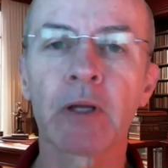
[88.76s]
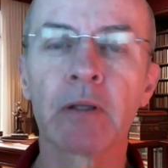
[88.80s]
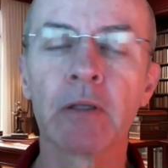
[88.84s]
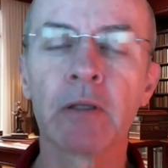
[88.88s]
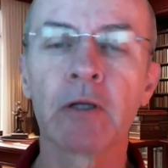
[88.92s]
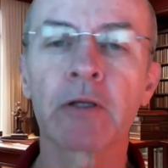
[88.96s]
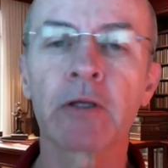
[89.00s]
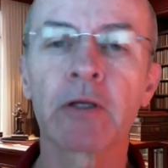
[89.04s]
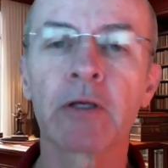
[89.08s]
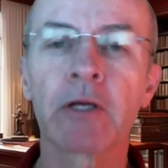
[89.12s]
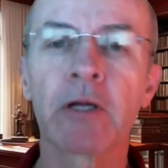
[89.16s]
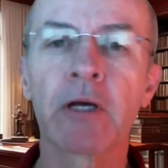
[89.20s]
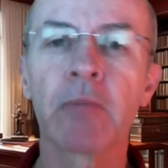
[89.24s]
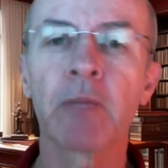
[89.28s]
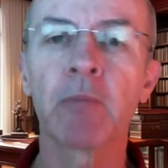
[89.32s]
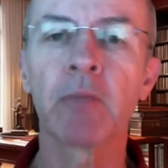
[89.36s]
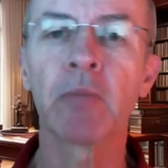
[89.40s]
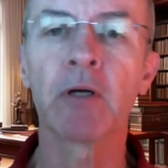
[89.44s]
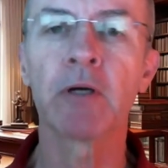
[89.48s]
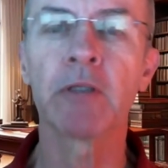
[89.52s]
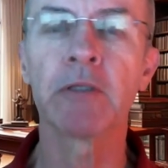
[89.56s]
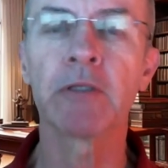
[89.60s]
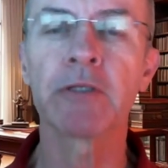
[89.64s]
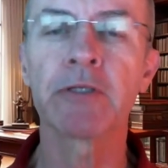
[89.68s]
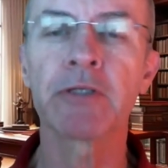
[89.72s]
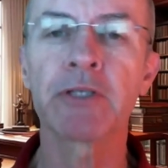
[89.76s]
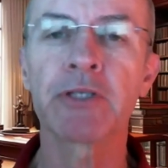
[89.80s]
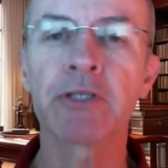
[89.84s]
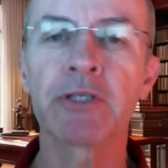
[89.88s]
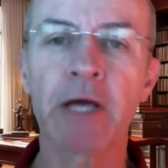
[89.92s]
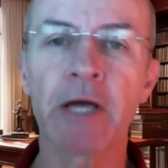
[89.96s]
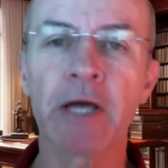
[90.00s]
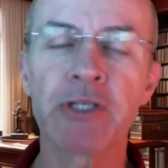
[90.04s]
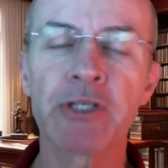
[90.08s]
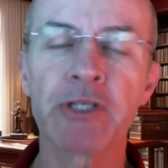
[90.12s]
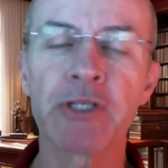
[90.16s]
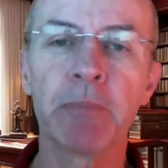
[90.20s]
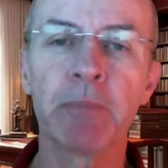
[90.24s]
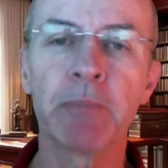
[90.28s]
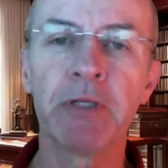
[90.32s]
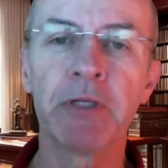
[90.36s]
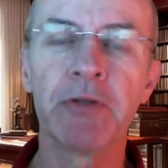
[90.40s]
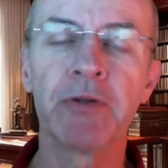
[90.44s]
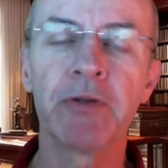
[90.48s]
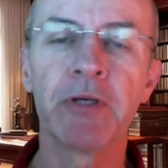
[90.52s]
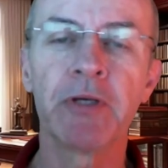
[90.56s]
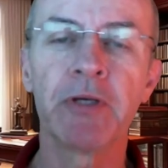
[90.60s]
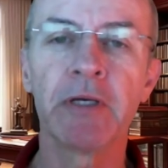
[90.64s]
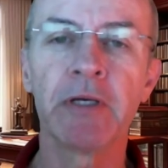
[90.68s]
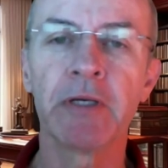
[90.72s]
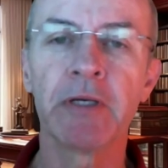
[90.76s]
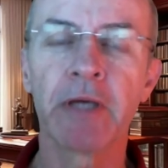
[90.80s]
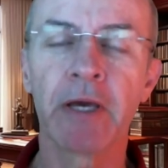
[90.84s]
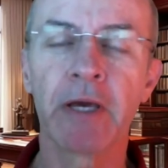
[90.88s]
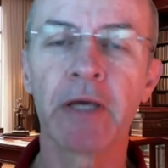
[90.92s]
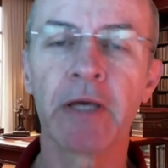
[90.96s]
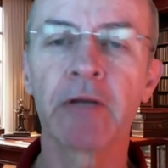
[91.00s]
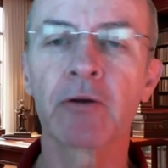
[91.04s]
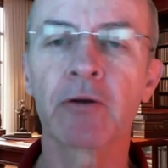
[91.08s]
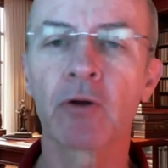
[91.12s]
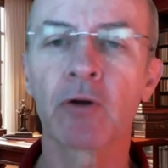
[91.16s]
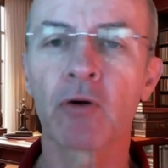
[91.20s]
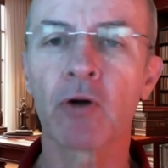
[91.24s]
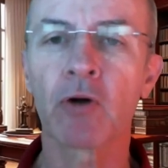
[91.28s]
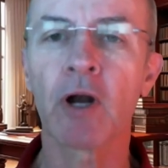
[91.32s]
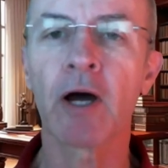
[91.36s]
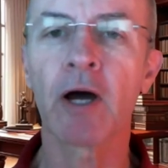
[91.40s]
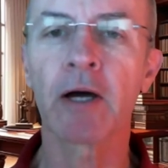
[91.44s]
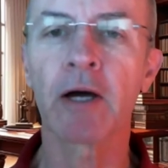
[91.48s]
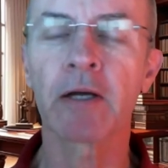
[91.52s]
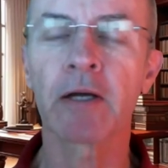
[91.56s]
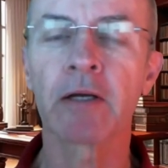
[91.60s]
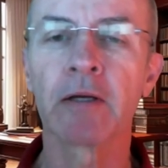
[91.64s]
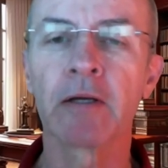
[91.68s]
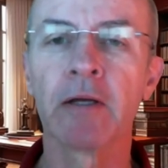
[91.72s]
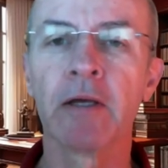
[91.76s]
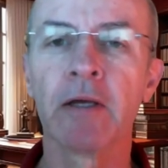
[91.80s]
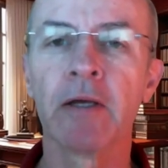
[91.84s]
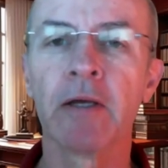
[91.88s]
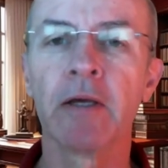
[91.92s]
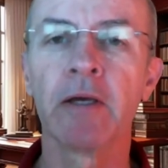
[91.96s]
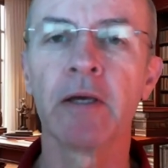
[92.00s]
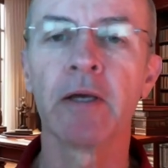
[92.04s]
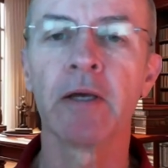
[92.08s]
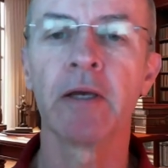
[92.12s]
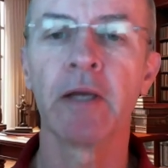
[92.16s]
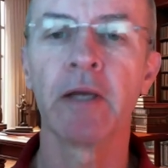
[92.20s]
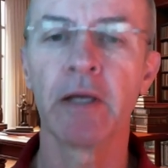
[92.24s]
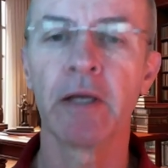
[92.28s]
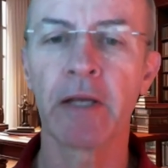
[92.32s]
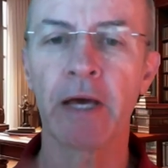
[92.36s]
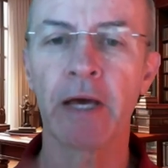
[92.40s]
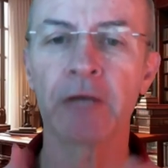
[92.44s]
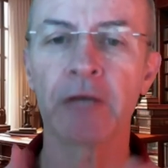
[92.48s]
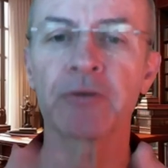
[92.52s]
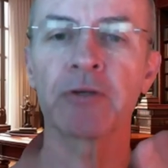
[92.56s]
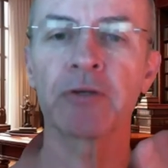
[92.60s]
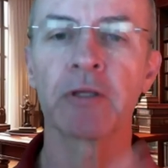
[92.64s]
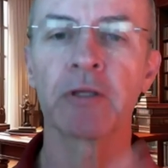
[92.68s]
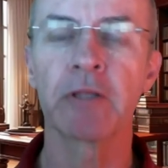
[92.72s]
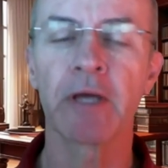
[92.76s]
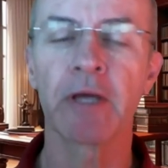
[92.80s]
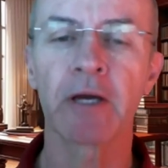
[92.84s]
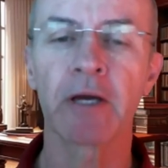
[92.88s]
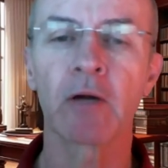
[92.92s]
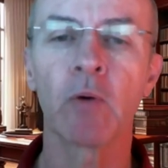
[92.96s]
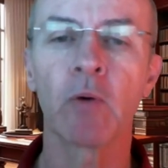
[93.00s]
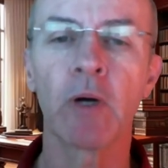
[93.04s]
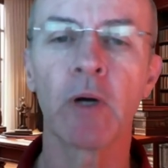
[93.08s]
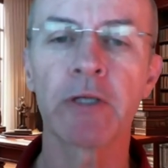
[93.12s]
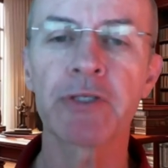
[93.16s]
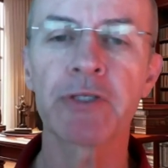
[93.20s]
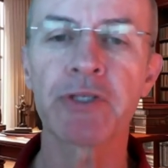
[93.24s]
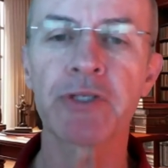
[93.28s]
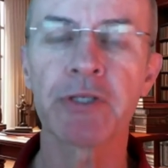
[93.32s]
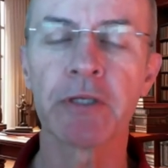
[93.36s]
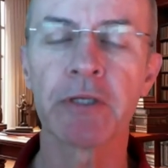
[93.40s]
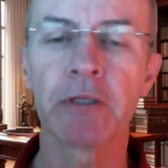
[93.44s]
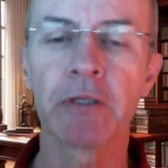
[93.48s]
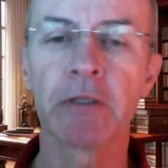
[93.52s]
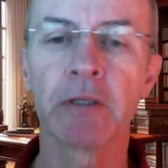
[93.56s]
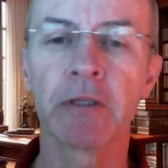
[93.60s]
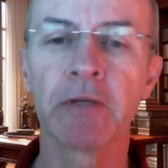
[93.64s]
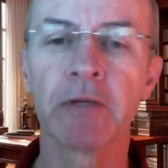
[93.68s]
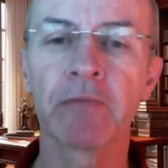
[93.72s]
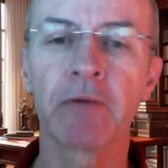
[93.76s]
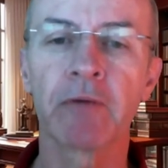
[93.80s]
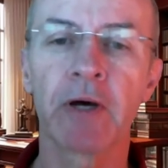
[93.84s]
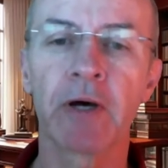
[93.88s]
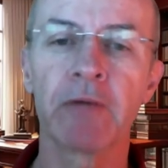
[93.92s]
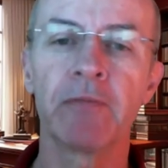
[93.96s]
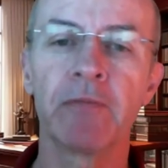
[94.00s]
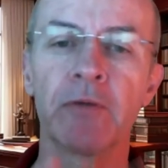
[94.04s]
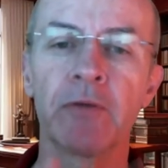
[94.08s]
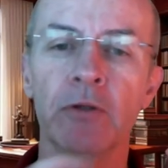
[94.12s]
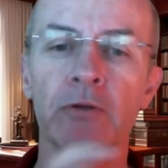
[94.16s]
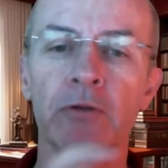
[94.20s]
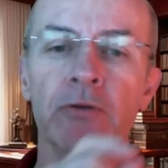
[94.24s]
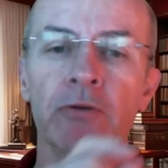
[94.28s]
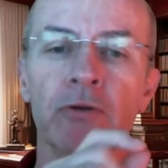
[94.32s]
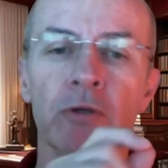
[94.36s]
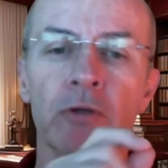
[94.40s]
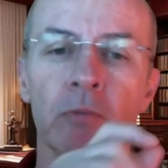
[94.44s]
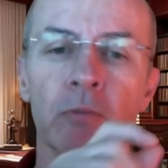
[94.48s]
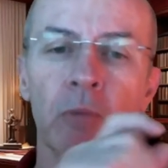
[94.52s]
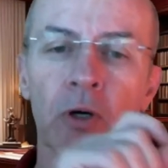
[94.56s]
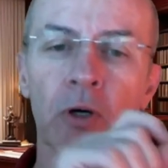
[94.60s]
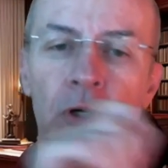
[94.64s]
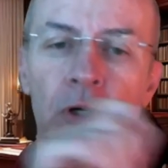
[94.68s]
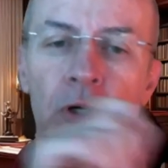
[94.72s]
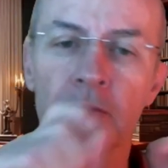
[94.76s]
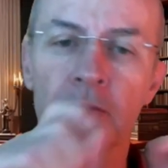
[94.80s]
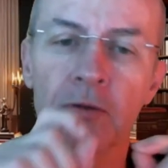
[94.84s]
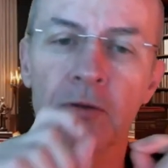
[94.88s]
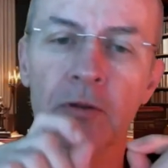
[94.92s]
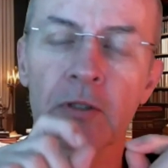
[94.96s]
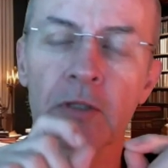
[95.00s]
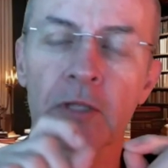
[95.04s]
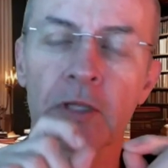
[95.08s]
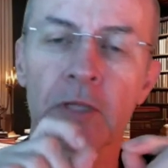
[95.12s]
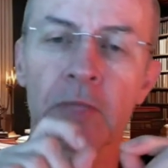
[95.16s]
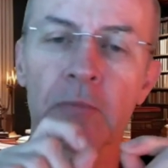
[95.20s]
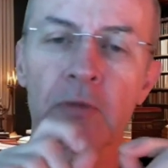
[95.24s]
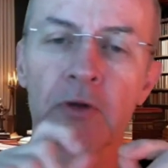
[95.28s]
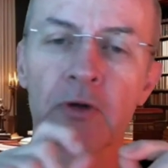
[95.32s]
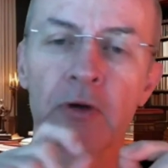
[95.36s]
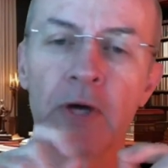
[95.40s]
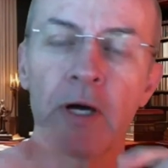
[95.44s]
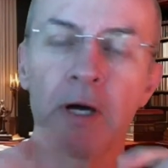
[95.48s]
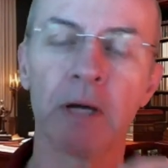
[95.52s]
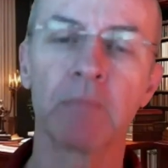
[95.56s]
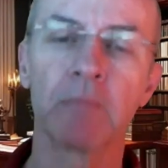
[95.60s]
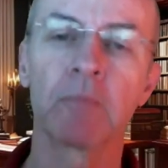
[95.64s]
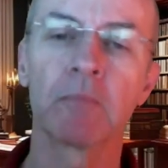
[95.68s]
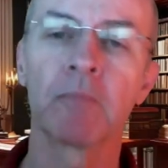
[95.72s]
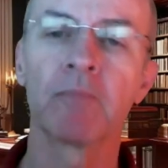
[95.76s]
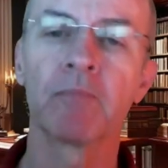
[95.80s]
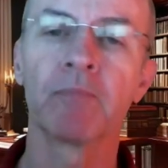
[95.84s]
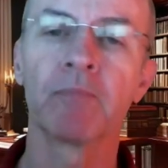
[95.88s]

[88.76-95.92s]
looked it up on ChatGPT and Grok and asked it that question: if I fuse two balls, let them drop,